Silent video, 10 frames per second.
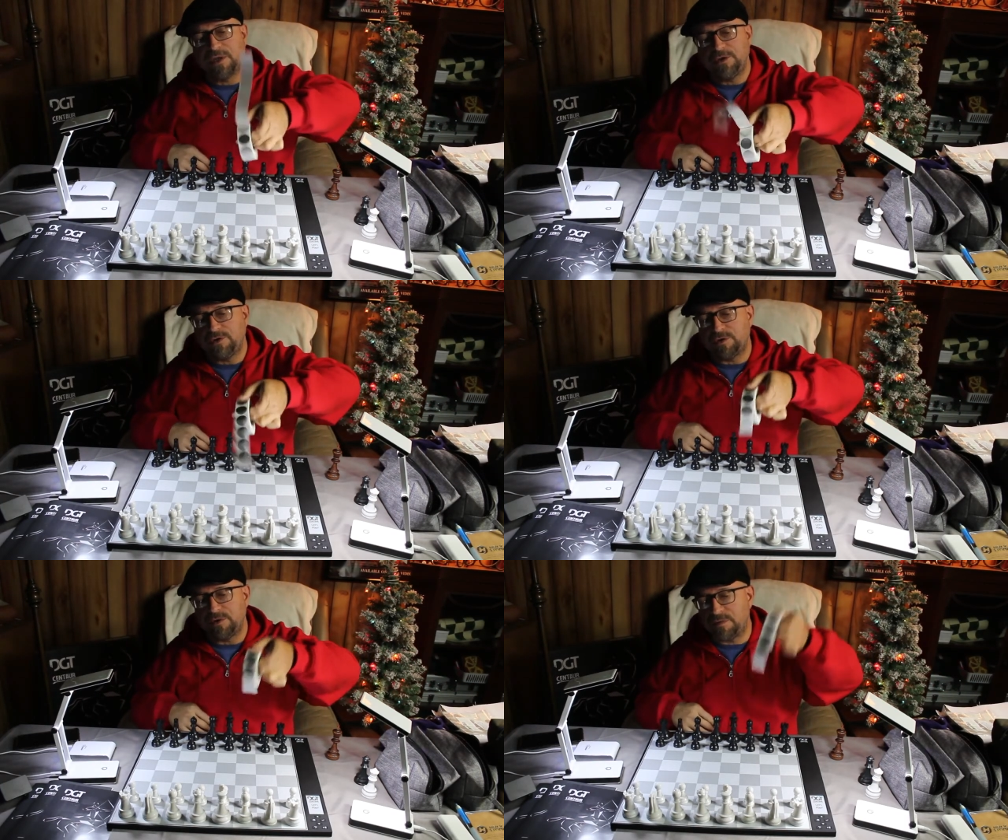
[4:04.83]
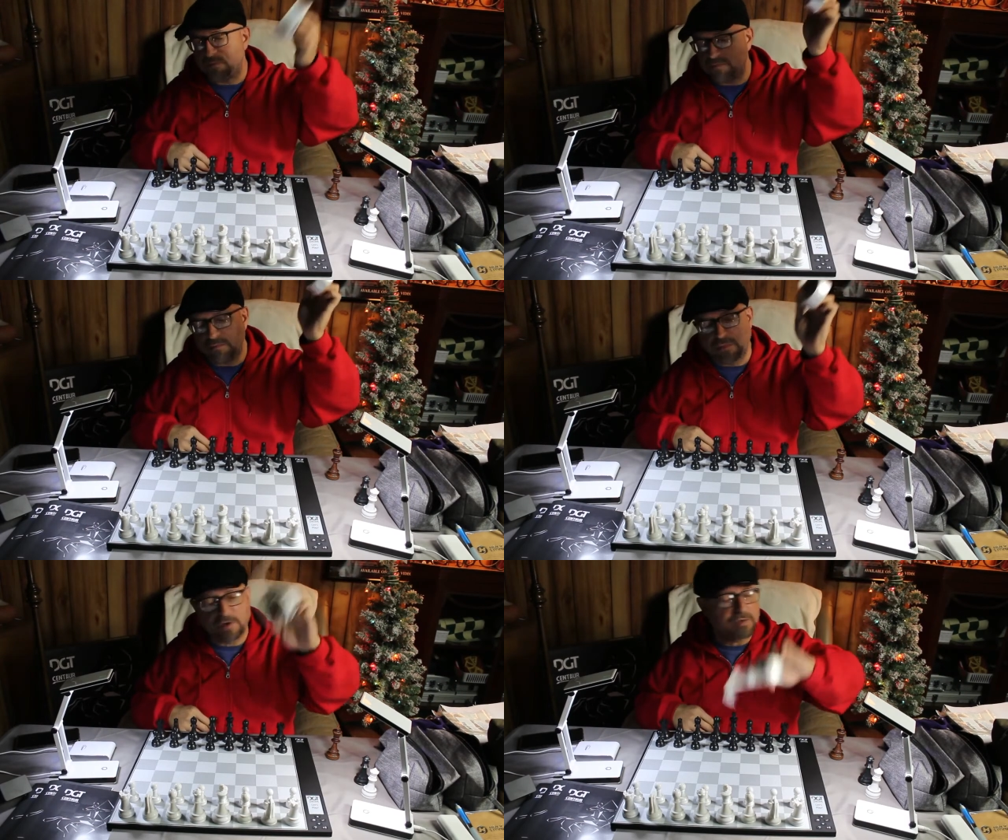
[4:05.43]
You could do
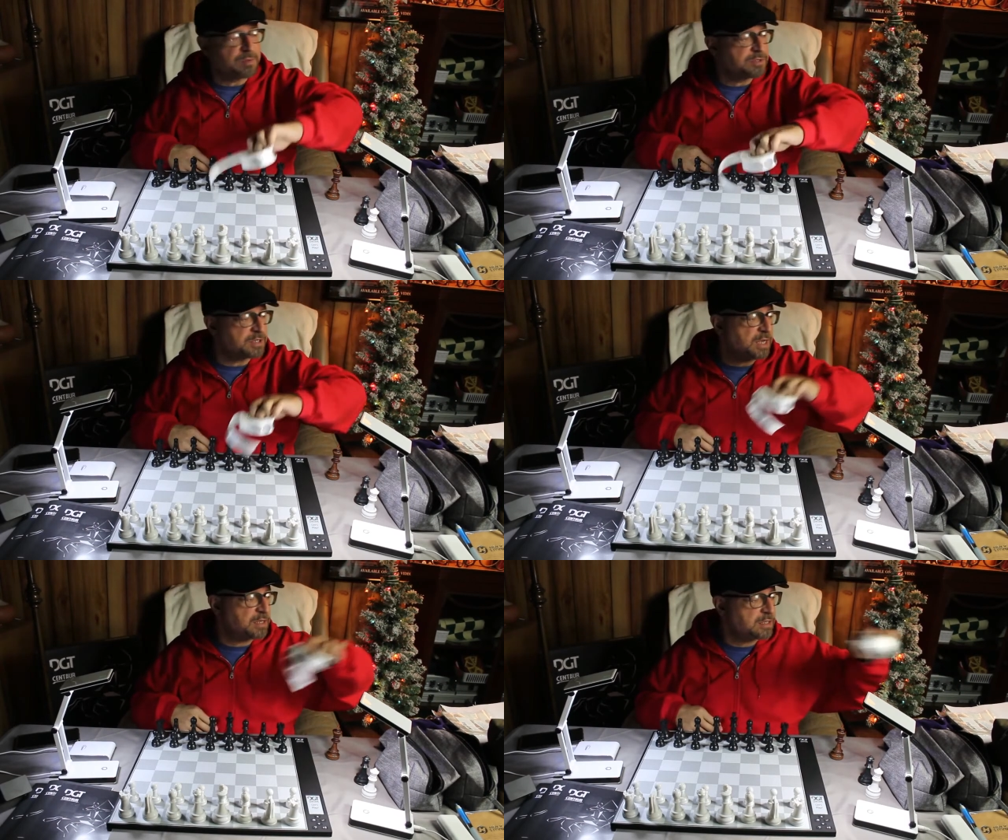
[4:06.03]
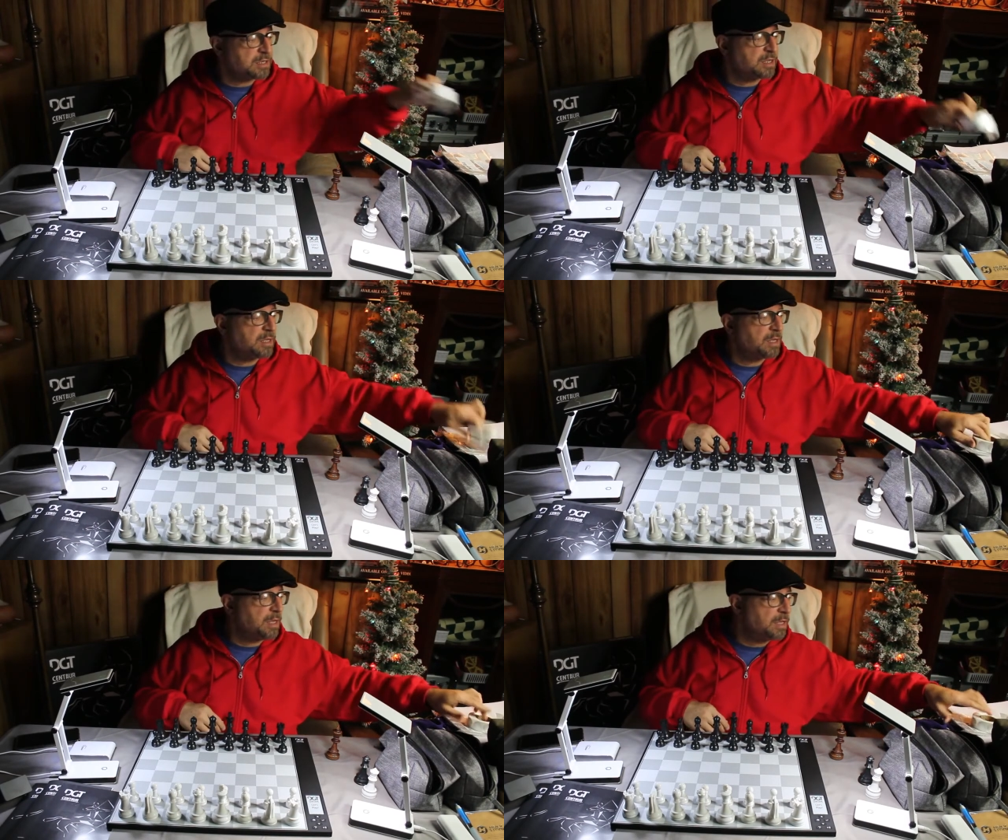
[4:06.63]
multiple sets
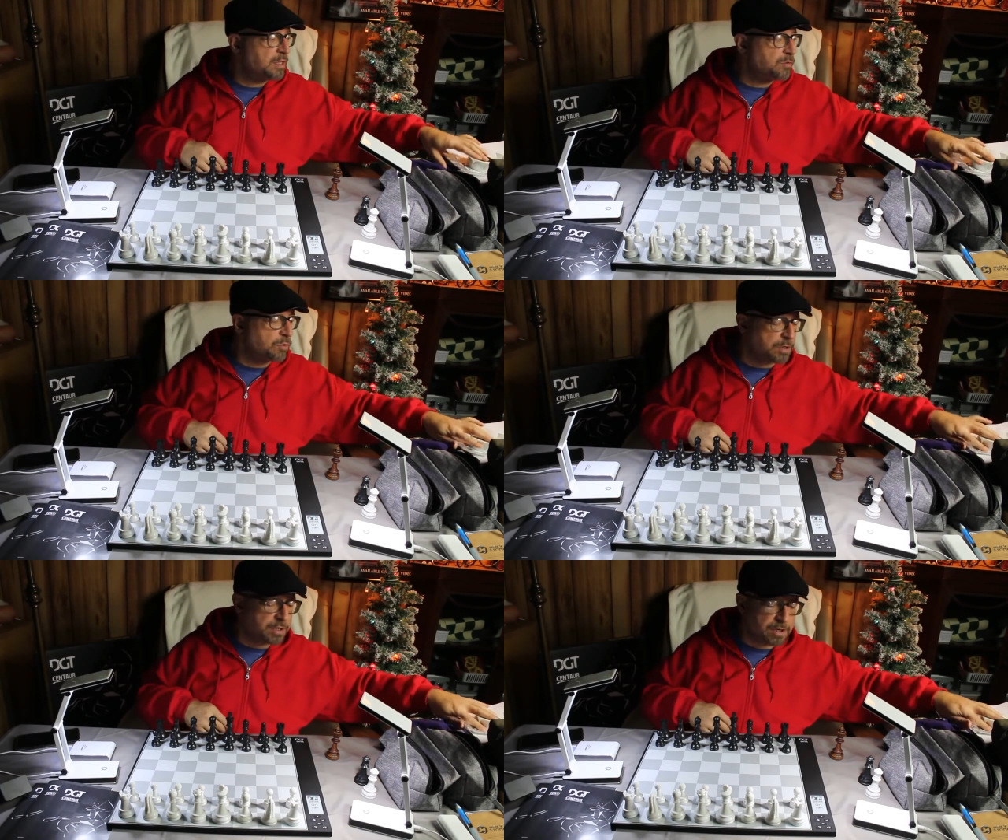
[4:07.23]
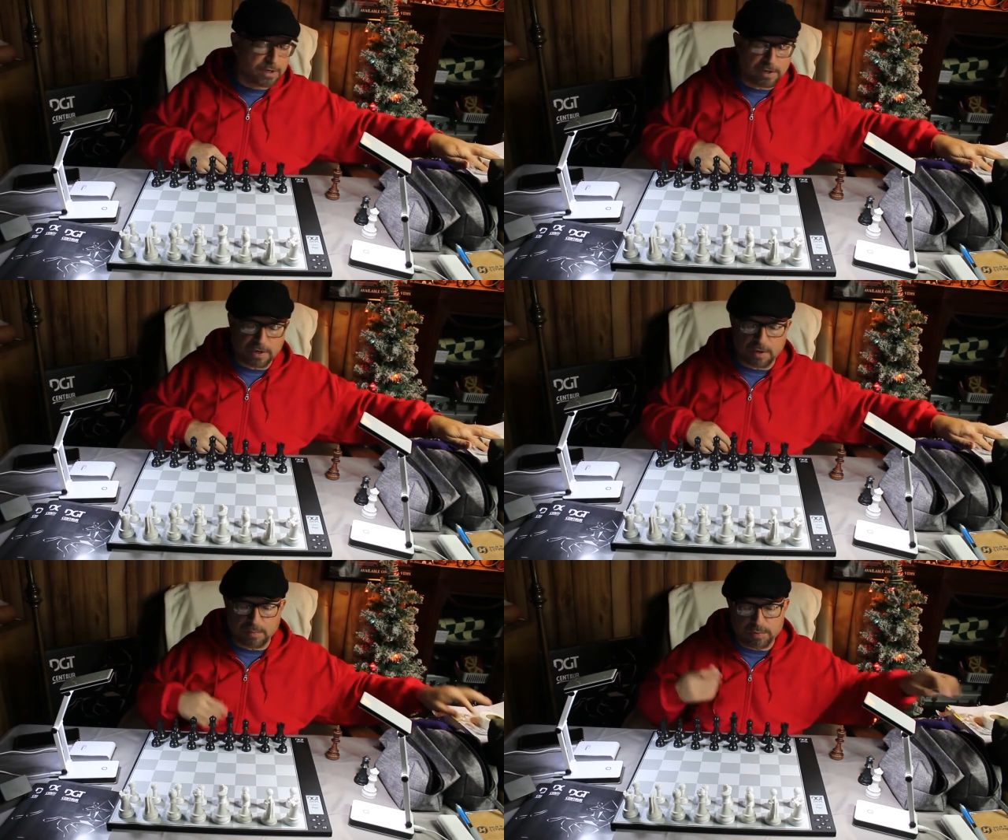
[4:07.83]
and they work. Here you
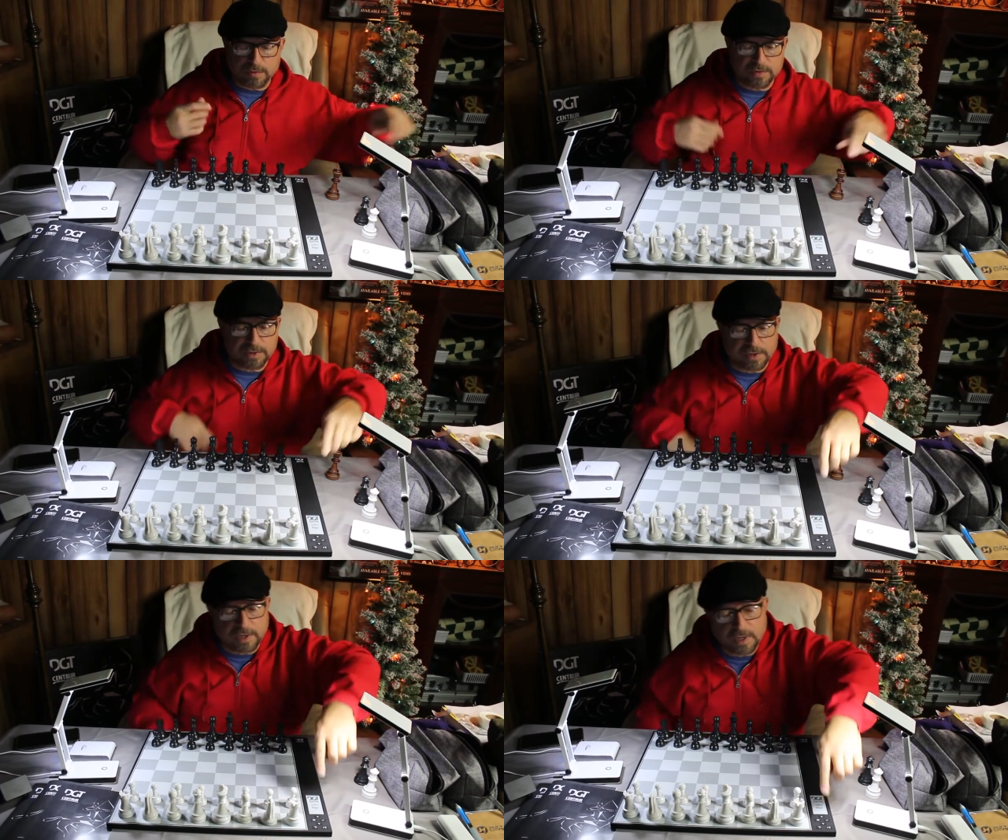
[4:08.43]
go, I'll prove it to you.